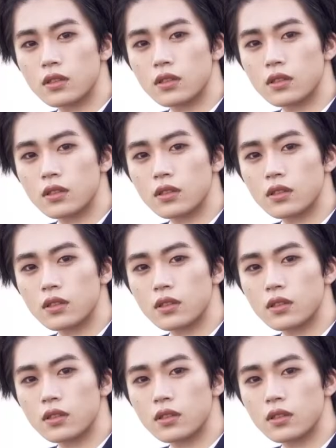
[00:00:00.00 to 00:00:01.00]

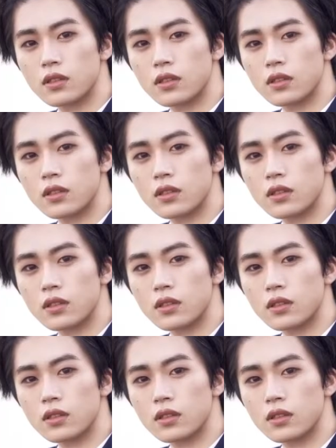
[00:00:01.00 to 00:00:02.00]

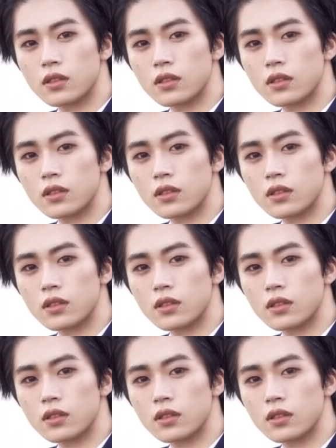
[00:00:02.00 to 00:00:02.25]
[no speech]